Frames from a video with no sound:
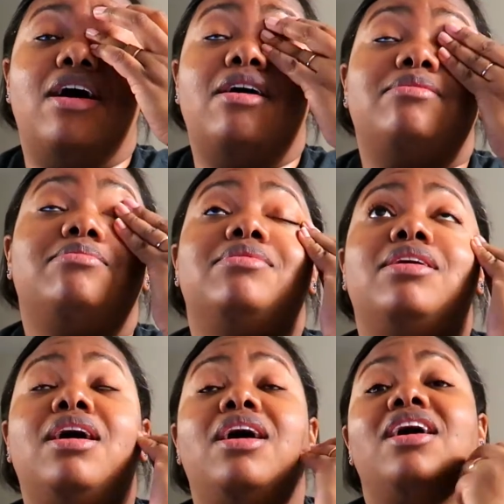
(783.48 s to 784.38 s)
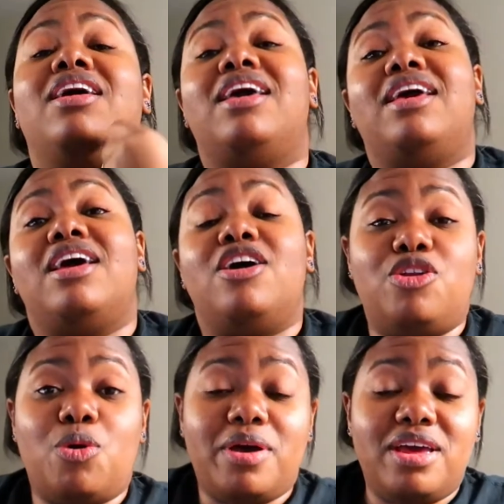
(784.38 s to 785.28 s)
gum can get
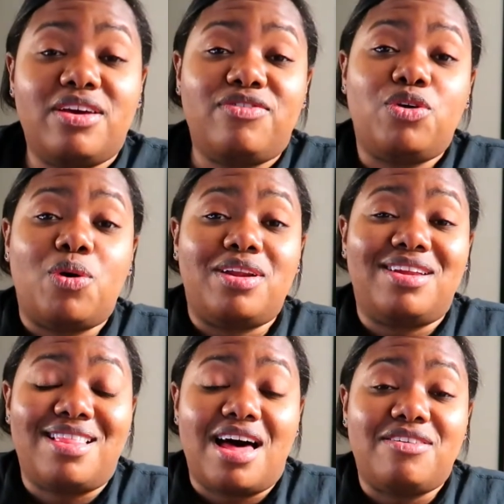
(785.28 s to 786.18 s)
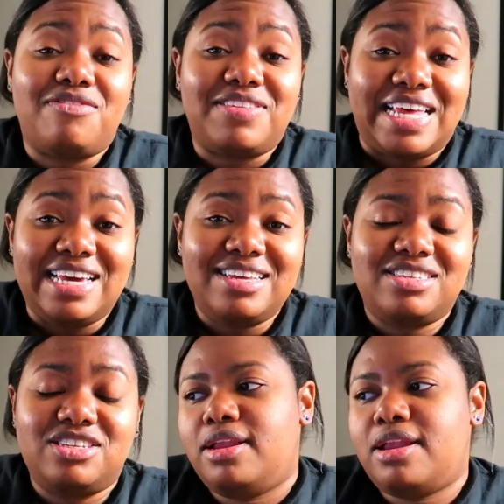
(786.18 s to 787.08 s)
annoying if you go on a lot of
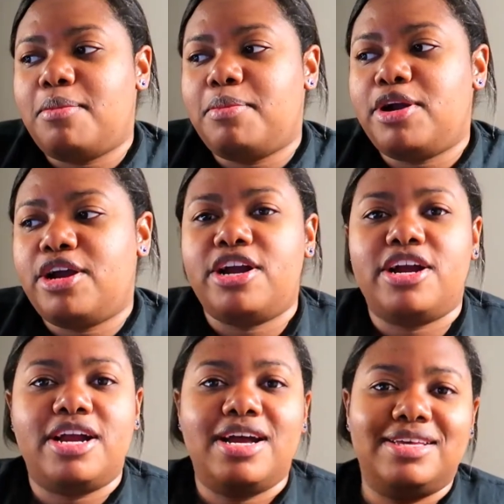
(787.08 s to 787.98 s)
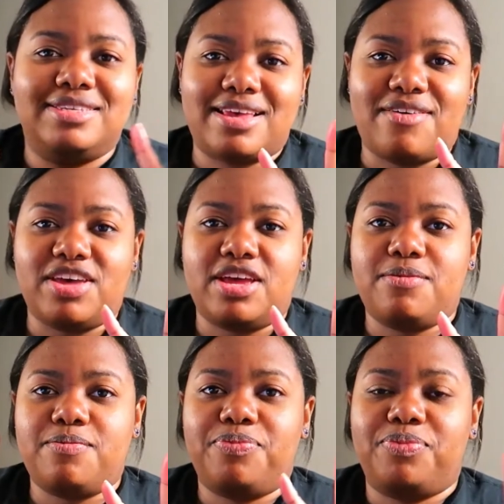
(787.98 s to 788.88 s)
flights. Number
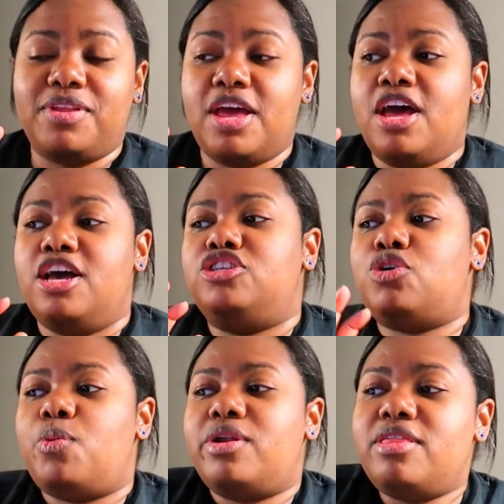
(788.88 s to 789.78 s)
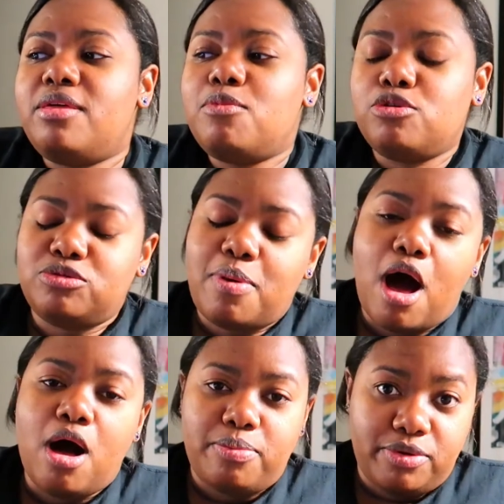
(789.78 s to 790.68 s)
seven. So one of the most
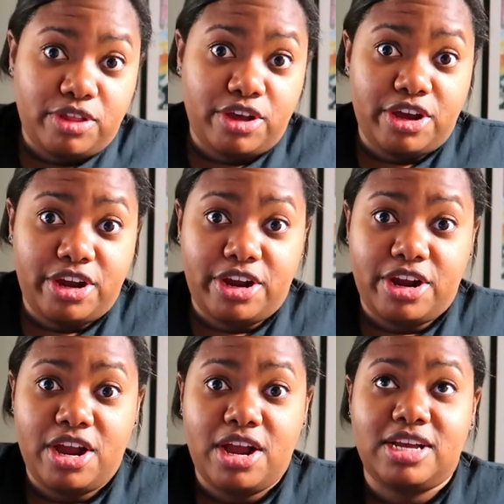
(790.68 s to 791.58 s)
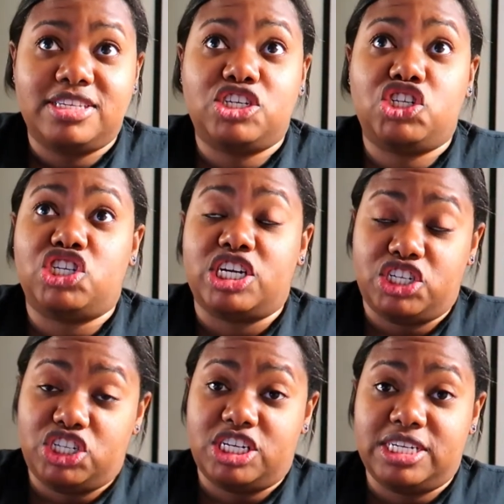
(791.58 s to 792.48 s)
popular
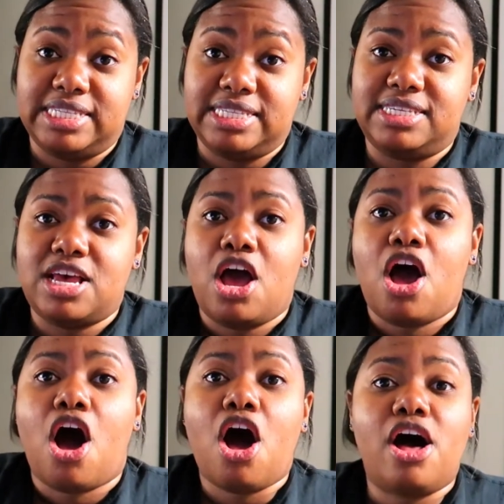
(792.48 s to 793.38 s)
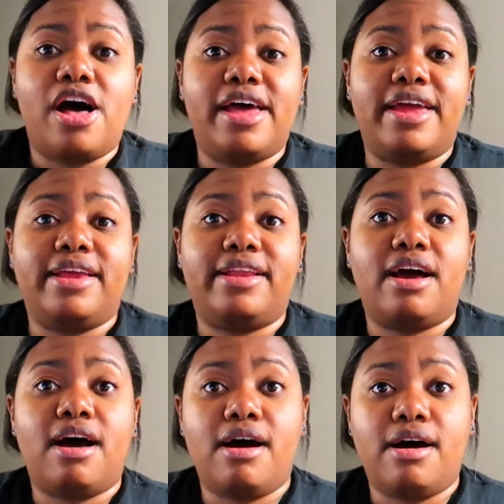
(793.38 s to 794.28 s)
suggestions on
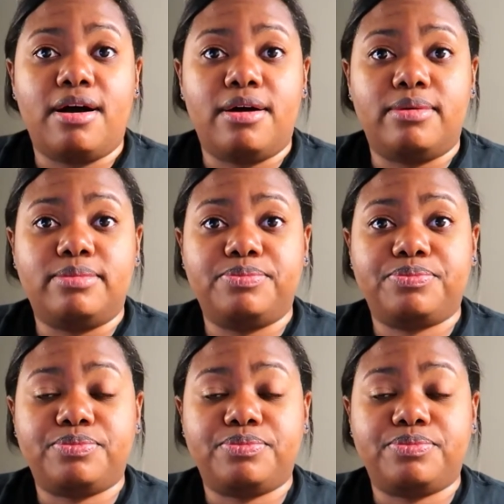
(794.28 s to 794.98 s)
um,